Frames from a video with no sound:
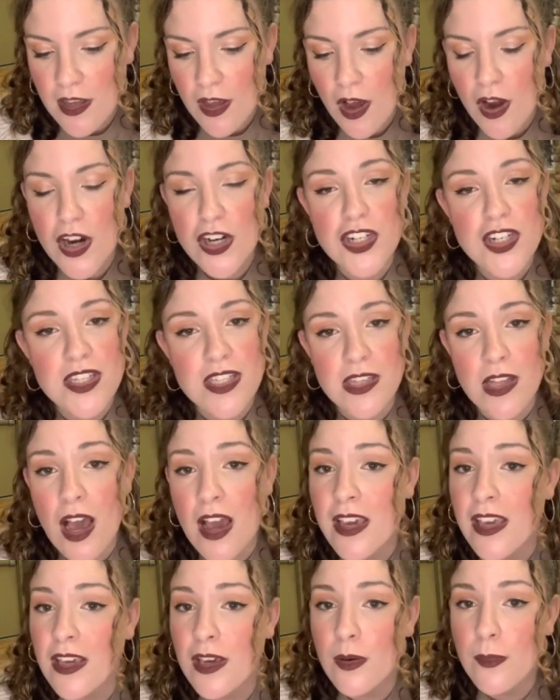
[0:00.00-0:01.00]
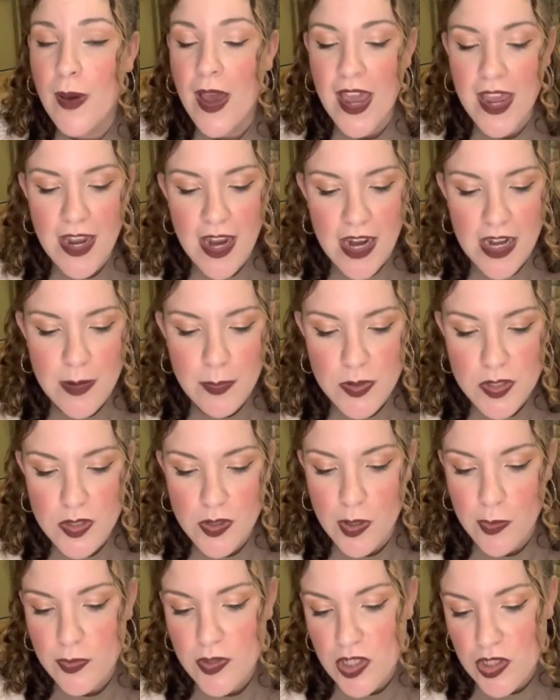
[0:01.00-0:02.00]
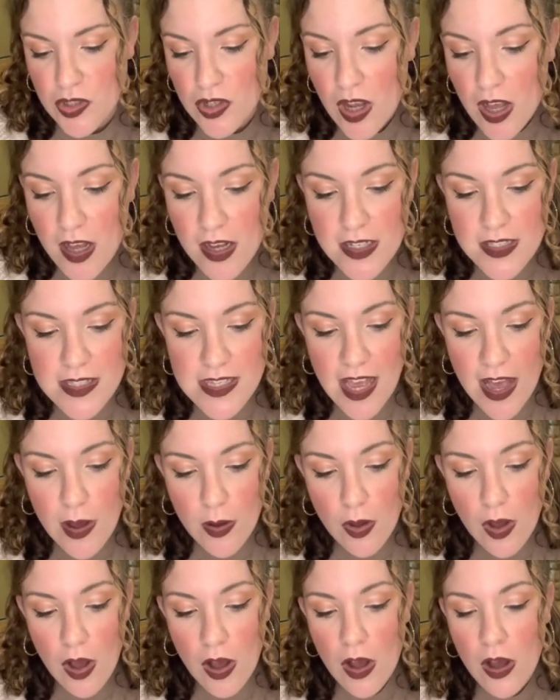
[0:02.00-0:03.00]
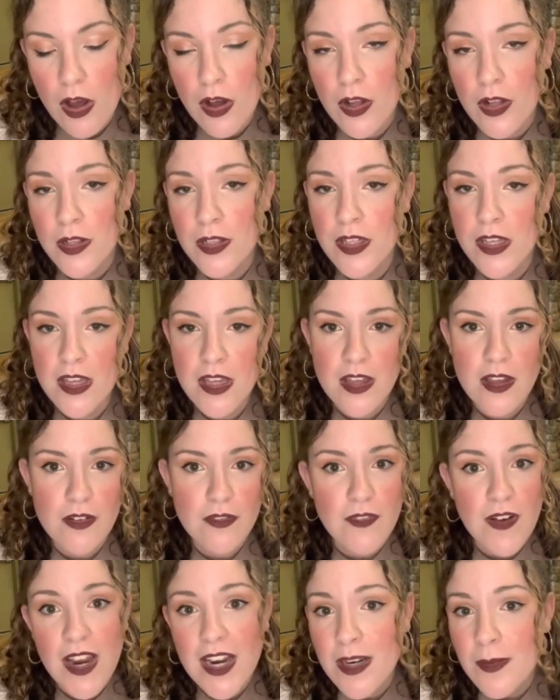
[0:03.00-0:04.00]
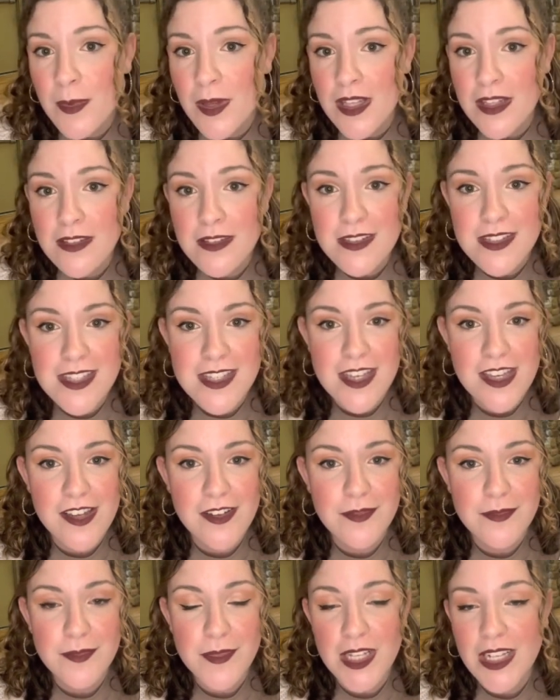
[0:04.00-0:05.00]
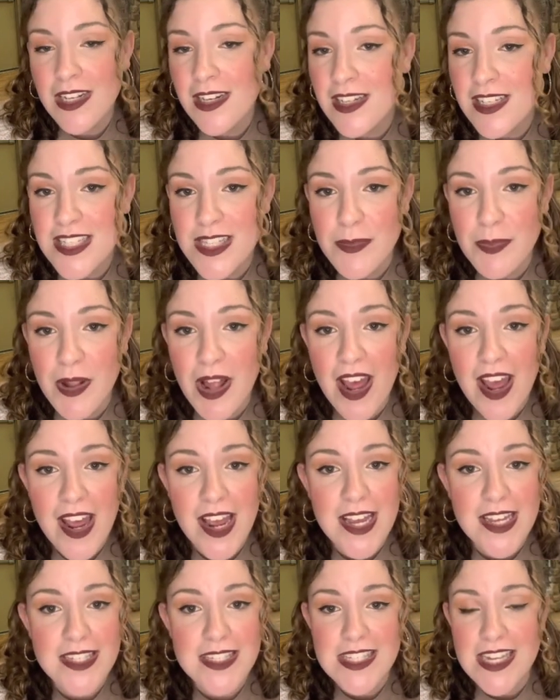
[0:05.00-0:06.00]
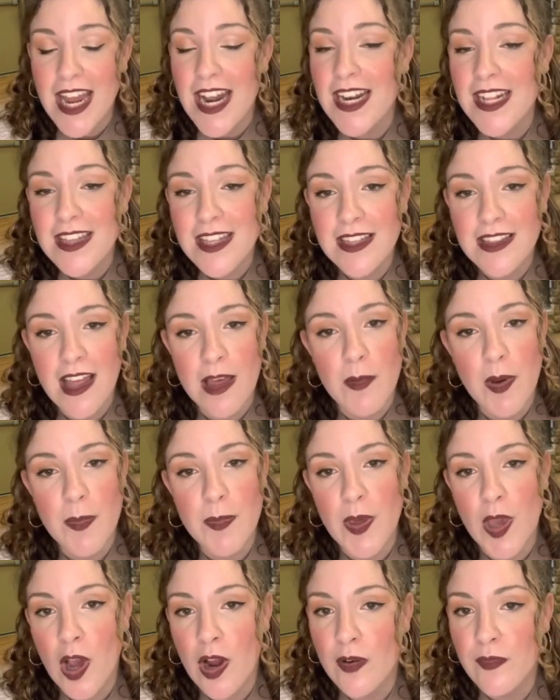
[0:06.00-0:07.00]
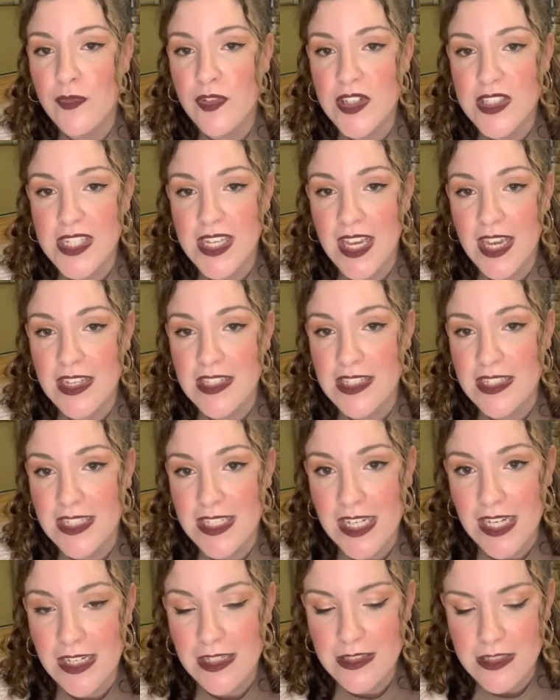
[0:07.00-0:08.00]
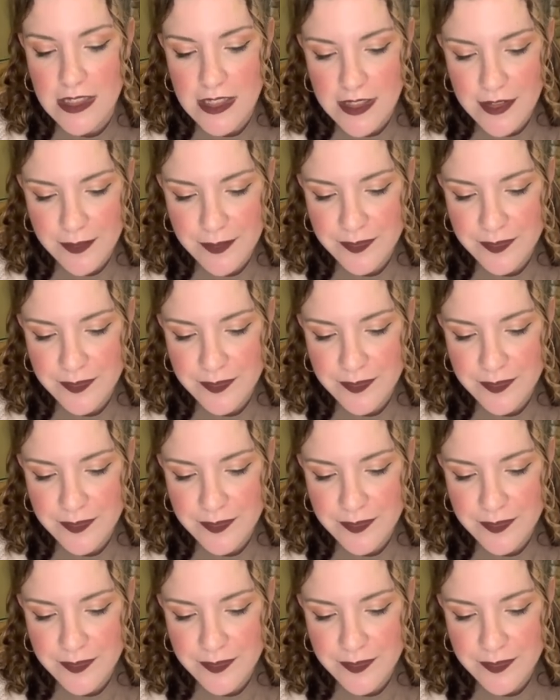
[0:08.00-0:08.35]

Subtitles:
are just locking away any prescription drugs, alcohol, vitamins, cleaning supplies, anything that might be harmful to kids and teens.